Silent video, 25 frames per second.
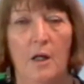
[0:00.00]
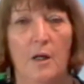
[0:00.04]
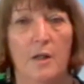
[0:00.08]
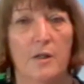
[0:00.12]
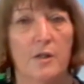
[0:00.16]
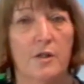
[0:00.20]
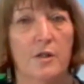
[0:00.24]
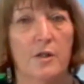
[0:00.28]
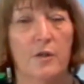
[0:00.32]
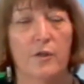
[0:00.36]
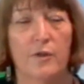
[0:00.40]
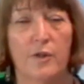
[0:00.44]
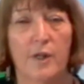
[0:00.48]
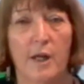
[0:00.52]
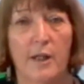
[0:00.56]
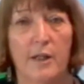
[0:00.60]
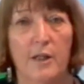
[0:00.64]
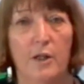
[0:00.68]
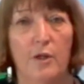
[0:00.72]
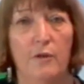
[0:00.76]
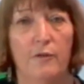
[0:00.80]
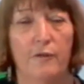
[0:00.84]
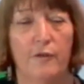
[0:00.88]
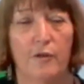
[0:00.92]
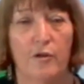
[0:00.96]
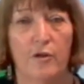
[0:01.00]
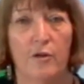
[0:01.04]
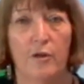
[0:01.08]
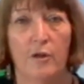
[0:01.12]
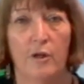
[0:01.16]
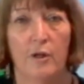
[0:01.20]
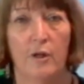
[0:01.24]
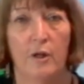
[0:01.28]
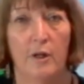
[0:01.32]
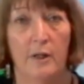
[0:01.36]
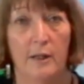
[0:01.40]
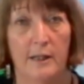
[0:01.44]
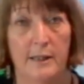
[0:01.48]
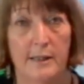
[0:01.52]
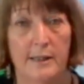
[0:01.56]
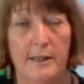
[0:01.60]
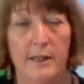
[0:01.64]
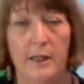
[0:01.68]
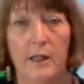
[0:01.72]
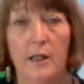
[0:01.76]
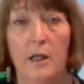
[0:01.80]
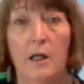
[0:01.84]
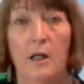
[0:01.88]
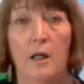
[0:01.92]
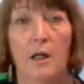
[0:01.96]
So thank you for
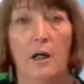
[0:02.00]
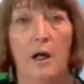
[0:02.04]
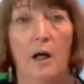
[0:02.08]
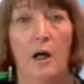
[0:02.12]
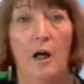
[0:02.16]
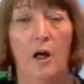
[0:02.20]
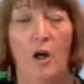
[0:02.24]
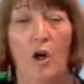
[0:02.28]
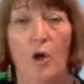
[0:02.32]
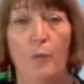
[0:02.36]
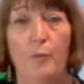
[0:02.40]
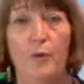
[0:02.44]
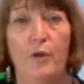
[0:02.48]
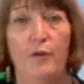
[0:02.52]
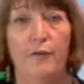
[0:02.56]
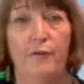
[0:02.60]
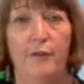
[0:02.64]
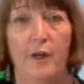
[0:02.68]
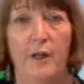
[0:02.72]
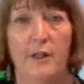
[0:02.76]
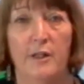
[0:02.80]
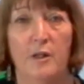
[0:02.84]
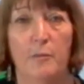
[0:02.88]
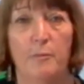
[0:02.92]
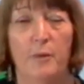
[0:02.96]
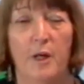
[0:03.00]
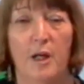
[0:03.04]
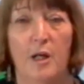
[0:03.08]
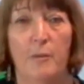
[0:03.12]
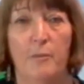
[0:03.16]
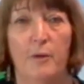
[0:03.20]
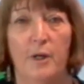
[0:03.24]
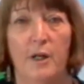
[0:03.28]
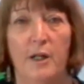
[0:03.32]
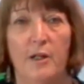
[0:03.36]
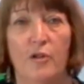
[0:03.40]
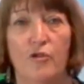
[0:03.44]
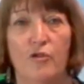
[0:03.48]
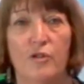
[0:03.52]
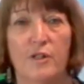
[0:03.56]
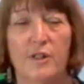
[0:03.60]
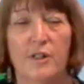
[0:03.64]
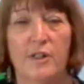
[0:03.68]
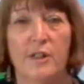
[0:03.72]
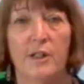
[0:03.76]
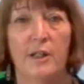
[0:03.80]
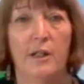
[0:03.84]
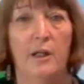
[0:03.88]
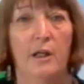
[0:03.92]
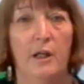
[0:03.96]
listening. I hope you find the paper
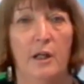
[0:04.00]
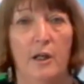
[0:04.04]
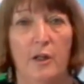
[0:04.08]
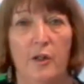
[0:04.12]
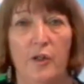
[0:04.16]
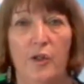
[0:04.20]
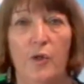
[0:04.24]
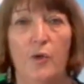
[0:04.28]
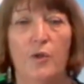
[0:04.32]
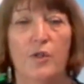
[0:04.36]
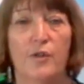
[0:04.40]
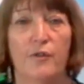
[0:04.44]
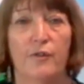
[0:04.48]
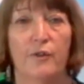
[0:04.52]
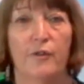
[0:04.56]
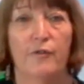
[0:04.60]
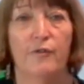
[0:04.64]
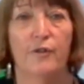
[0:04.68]
interesting and useful